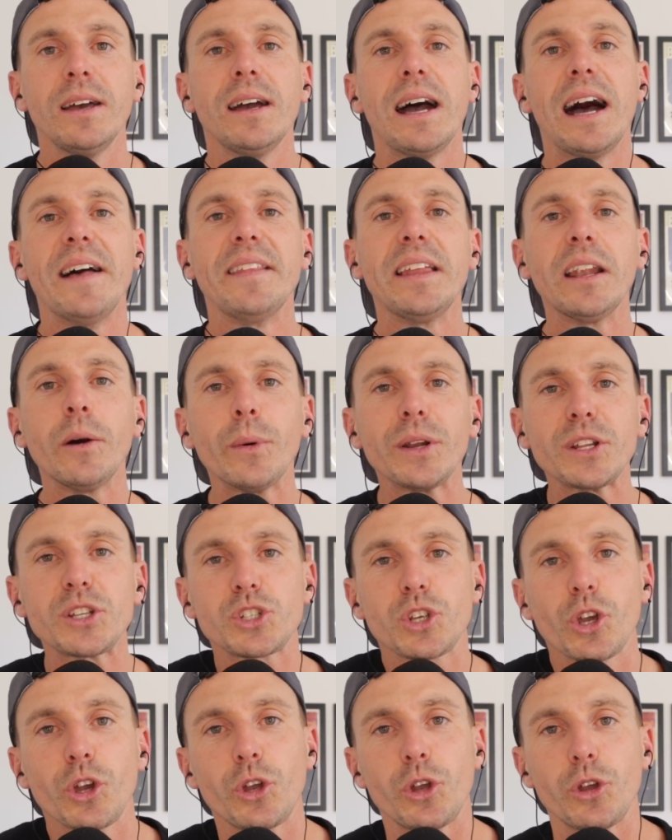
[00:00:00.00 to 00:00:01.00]
And then I want
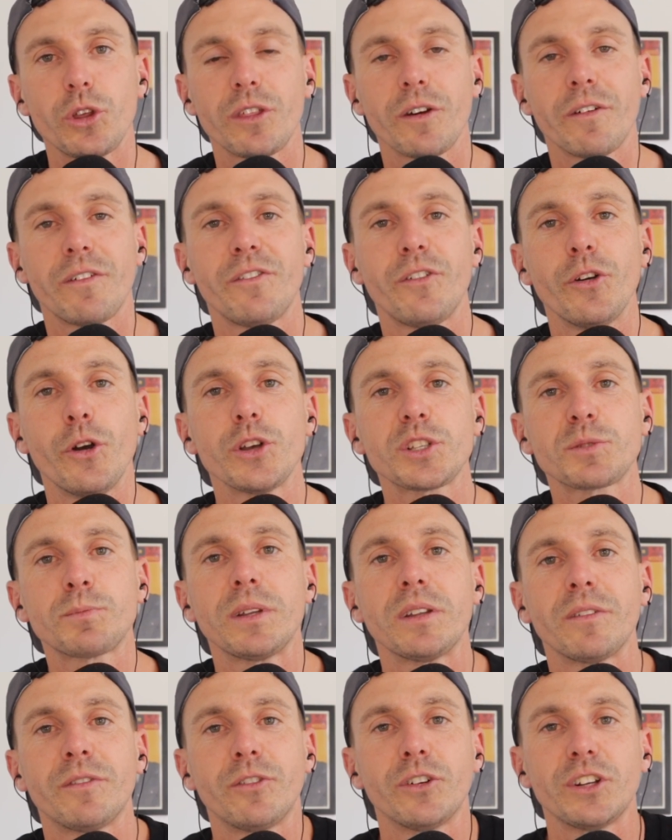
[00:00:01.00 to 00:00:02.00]
to show you the first
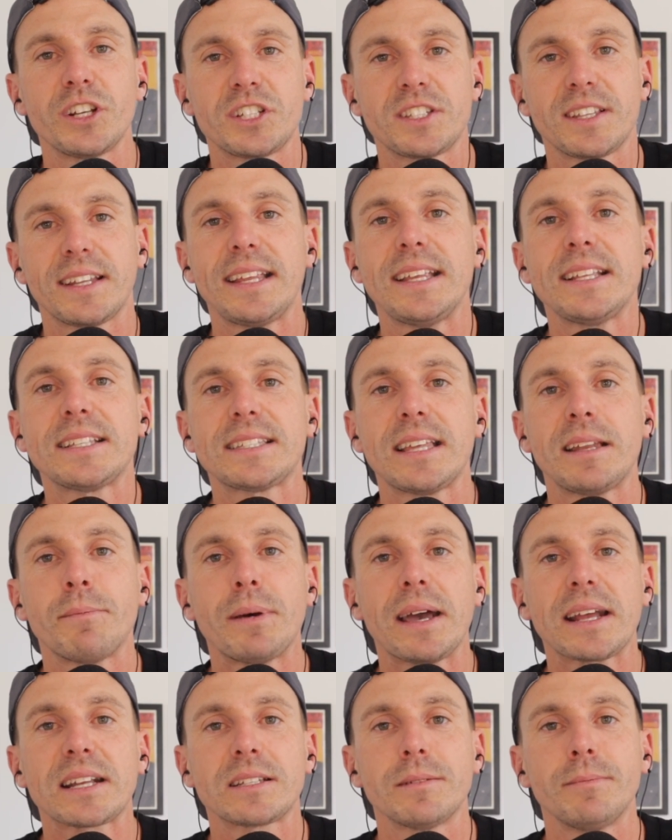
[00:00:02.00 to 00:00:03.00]
bit of footage that he sent
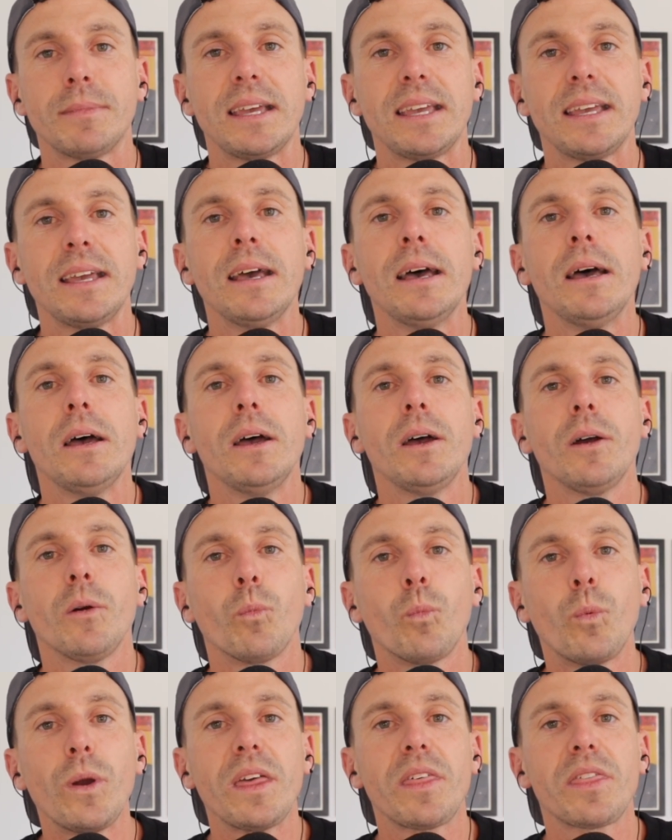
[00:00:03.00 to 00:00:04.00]
back to me
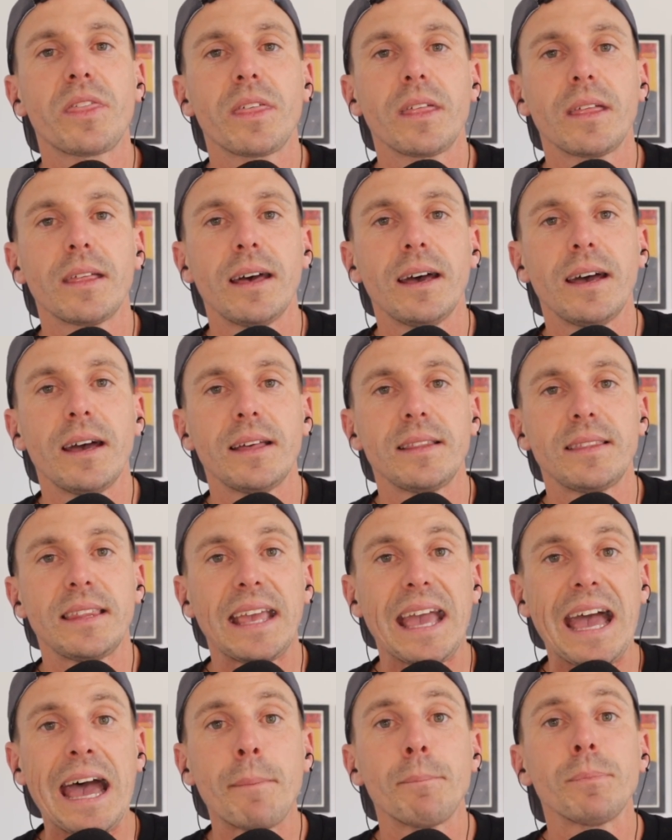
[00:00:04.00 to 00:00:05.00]
with
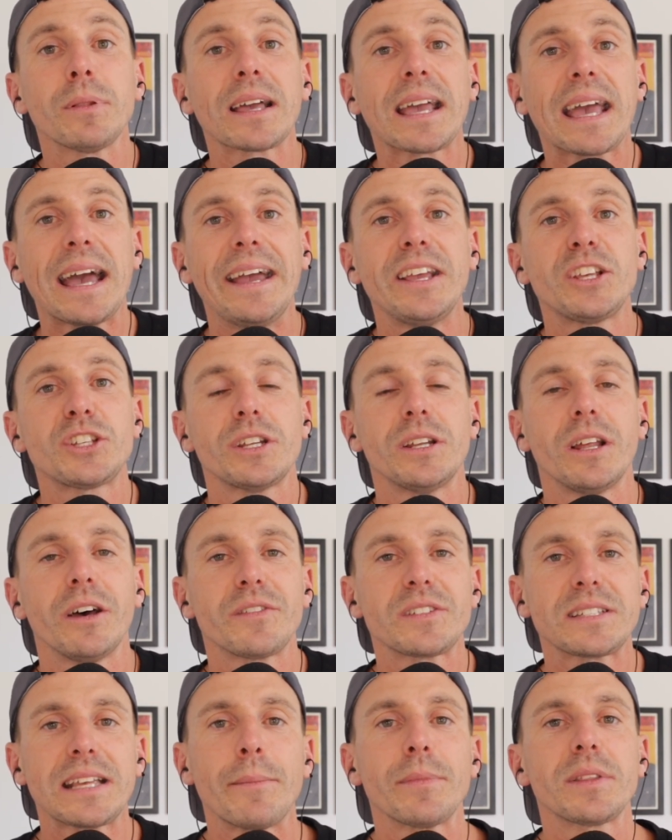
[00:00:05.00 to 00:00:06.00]
the application
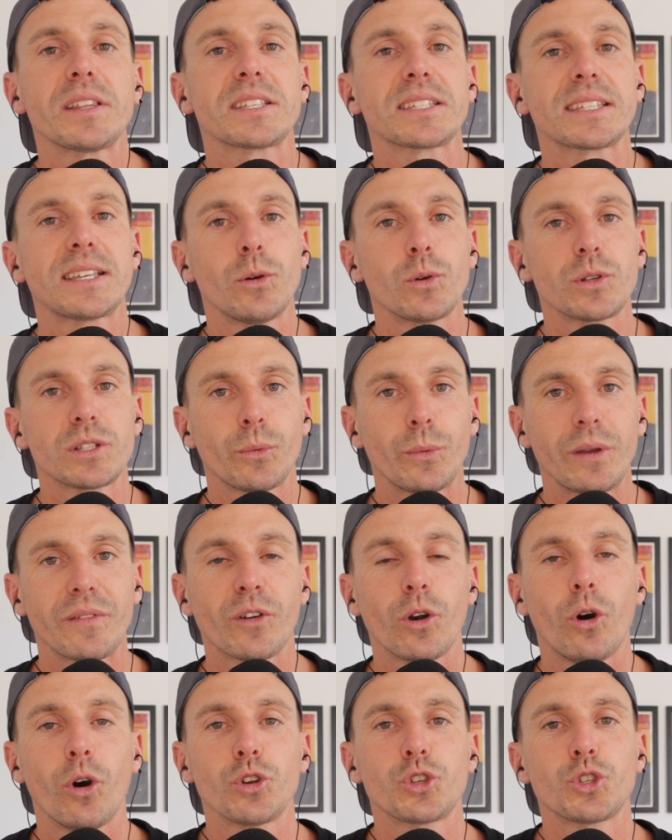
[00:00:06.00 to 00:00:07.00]
of some of the skills that we've
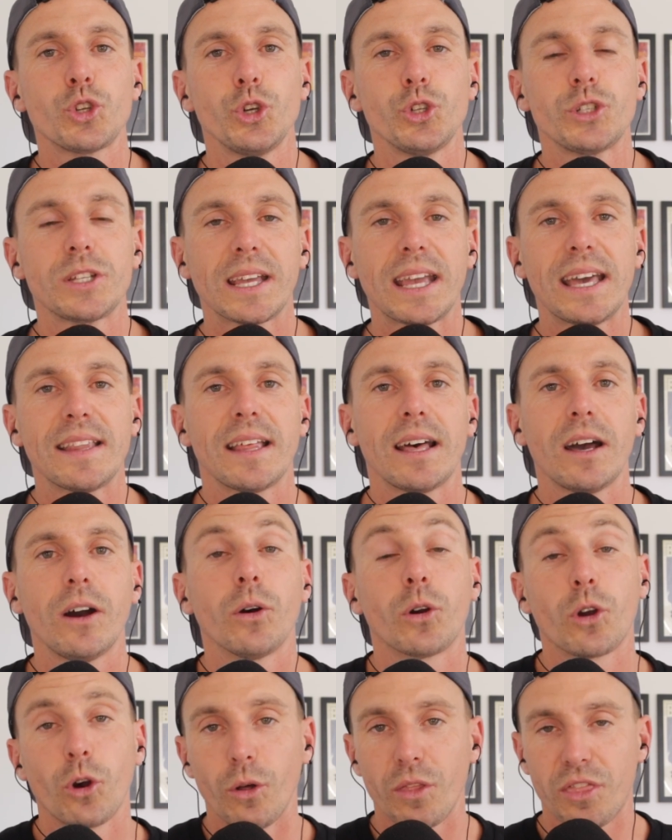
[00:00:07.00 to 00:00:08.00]
gone through
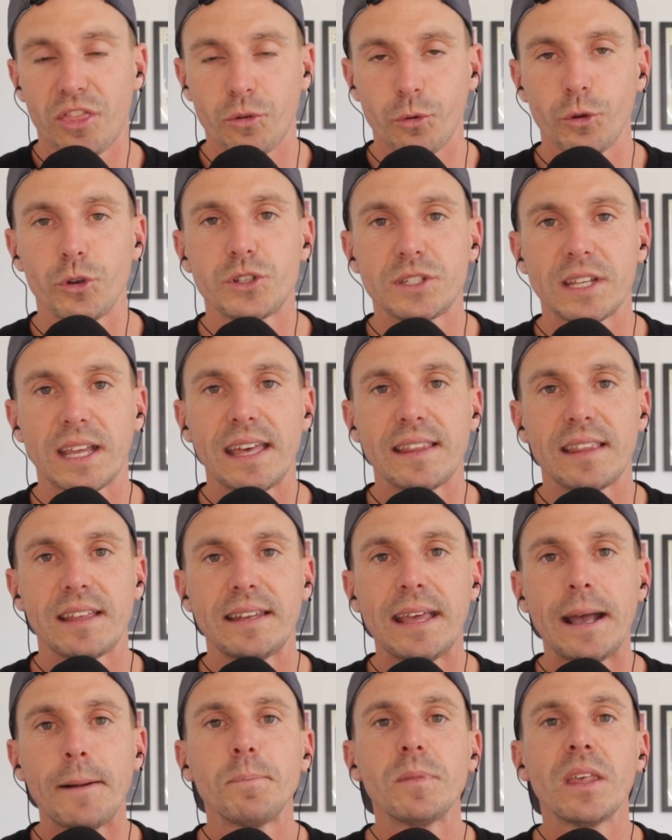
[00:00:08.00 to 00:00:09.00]
together.
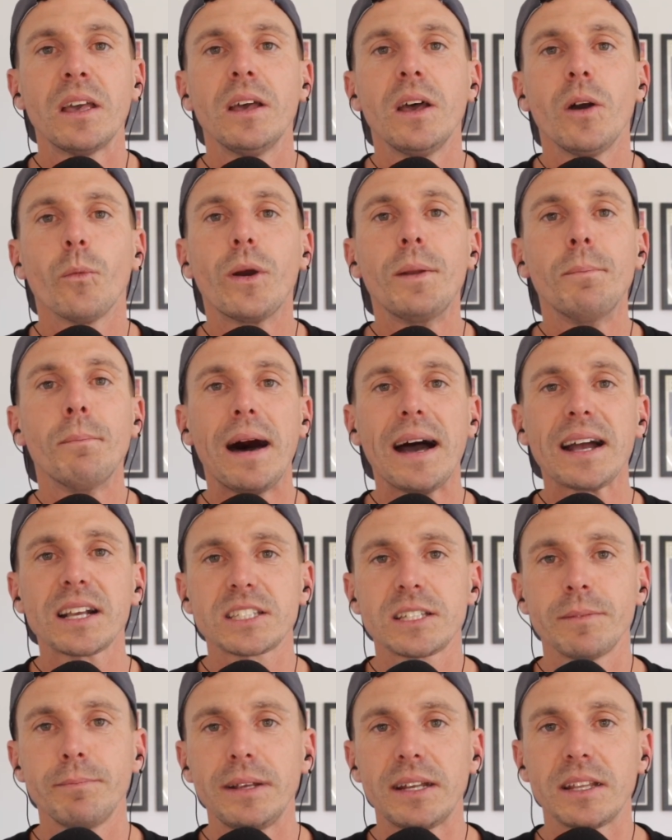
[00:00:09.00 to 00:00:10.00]
Now, when Mark
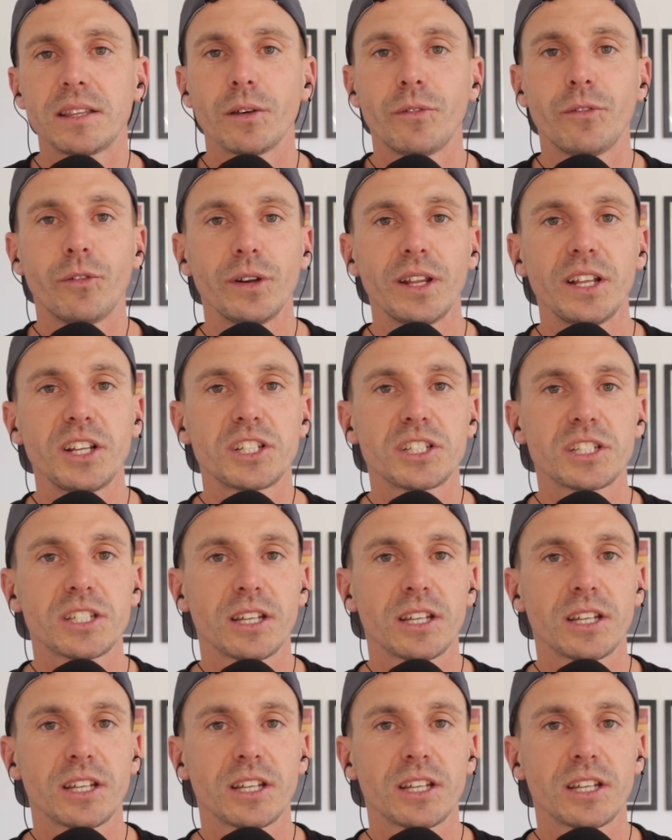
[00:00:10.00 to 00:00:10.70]
submitted the footage